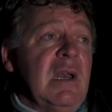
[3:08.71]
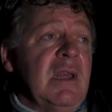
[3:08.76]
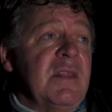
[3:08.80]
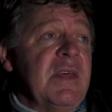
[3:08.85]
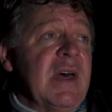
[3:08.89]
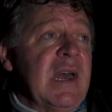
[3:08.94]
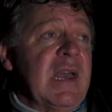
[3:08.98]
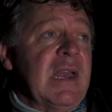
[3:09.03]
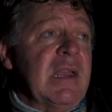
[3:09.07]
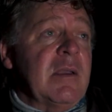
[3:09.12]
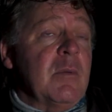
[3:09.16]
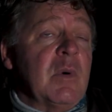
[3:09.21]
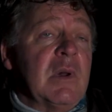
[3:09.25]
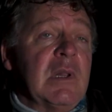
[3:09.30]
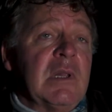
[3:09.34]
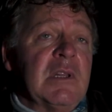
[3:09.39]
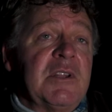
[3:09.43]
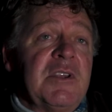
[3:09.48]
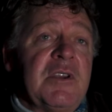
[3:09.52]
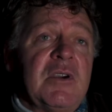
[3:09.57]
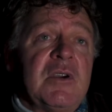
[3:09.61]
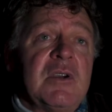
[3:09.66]
They
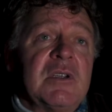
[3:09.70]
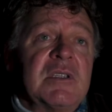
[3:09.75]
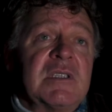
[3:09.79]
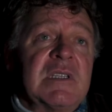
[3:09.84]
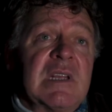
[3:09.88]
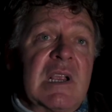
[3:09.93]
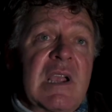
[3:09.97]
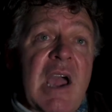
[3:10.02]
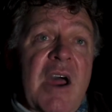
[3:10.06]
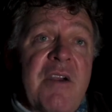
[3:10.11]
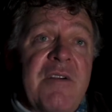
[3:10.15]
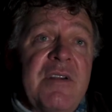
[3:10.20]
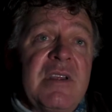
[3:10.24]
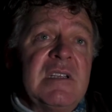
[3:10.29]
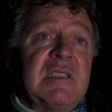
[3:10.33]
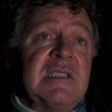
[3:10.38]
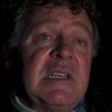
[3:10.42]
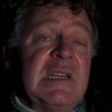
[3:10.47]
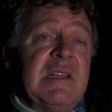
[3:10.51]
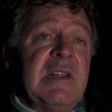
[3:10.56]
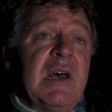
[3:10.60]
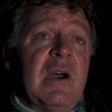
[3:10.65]
will use the
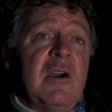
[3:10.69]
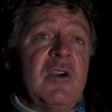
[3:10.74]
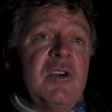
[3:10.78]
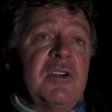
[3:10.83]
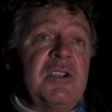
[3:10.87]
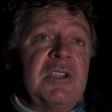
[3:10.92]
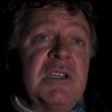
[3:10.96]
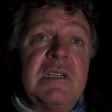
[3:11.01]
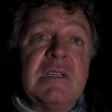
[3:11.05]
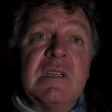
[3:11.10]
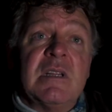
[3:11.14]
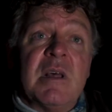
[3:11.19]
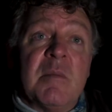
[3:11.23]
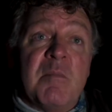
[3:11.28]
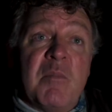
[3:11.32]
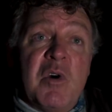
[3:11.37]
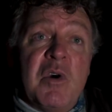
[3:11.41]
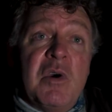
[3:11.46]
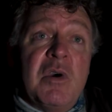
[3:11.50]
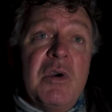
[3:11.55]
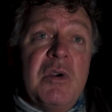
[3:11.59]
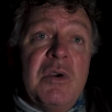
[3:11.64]
currents in the ocean, the
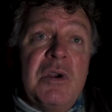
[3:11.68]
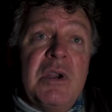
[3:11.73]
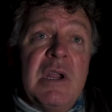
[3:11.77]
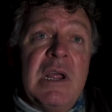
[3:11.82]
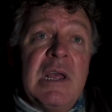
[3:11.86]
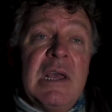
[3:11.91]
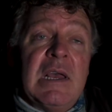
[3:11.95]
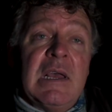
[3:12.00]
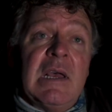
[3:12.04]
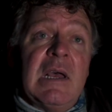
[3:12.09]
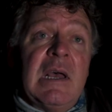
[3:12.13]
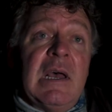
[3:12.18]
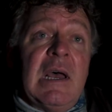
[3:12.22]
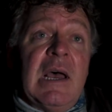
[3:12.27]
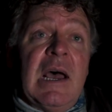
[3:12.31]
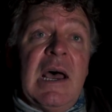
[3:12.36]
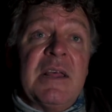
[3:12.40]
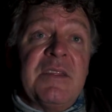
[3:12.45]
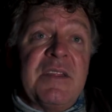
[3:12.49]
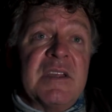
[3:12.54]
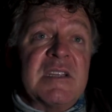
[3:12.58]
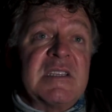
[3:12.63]
moon,
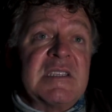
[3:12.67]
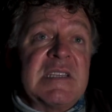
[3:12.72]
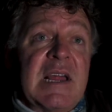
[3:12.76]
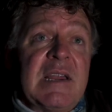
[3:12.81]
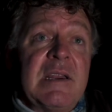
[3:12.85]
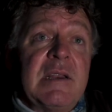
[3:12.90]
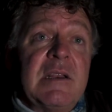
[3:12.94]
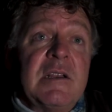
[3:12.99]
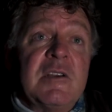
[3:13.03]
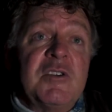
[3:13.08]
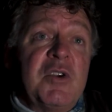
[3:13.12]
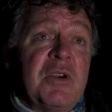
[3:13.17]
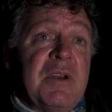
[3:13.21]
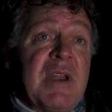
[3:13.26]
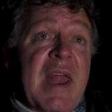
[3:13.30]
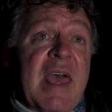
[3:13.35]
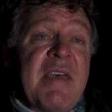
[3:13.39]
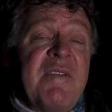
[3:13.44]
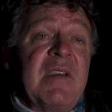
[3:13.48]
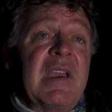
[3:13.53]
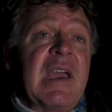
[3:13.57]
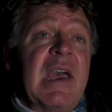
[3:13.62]
the sun to
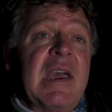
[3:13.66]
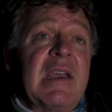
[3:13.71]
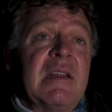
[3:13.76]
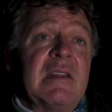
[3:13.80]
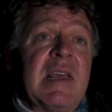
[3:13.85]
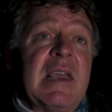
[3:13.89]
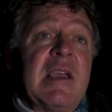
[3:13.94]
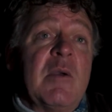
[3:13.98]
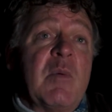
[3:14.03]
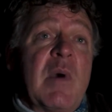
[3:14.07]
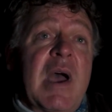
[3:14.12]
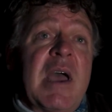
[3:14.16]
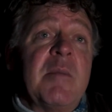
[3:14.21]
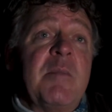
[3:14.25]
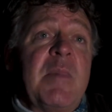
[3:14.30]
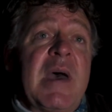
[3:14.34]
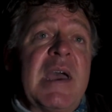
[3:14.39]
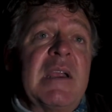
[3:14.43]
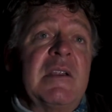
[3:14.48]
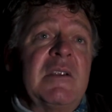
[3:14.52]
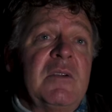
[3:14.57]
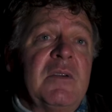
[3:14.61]
navigate their way
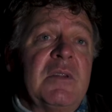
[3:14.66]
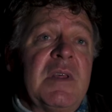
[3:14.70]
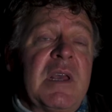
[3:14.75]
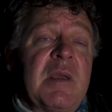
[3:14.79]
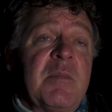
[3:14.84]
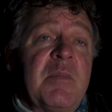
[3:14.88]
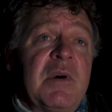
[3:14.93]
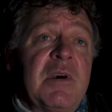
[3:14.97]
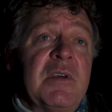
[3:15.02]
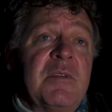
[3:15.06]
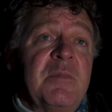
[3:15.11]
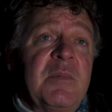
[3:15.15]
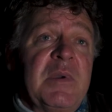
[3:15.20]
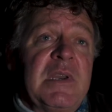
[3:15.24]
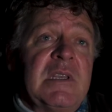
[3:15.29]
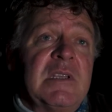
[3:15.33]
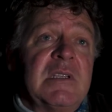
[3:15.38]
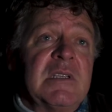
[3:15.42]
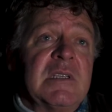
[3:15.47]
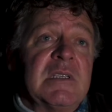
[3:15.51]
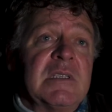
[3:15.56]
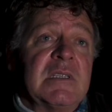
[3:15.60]
back to their birth
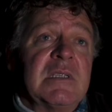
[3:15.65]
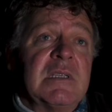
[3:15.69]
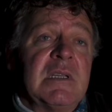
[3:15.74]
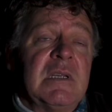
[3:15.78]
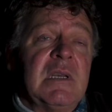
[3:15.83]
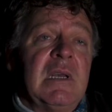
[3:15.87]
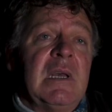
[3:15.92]
beaches.